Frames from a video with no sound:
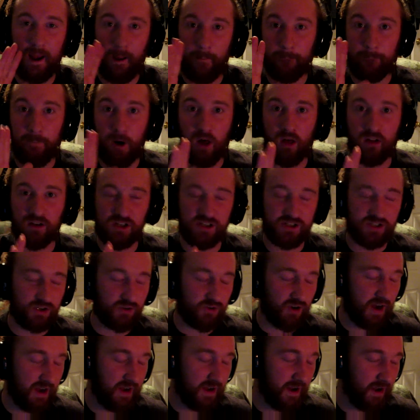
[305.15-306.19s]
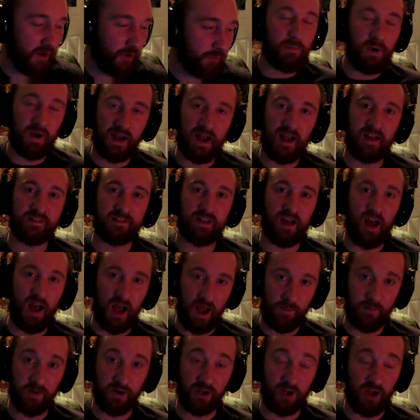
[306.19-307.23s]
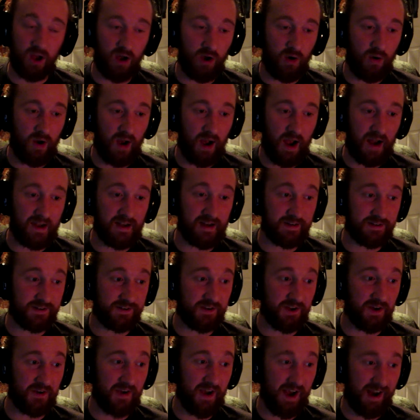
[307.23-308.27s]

I'm apologizing right now. But guys, I'm gonna go. I need to go.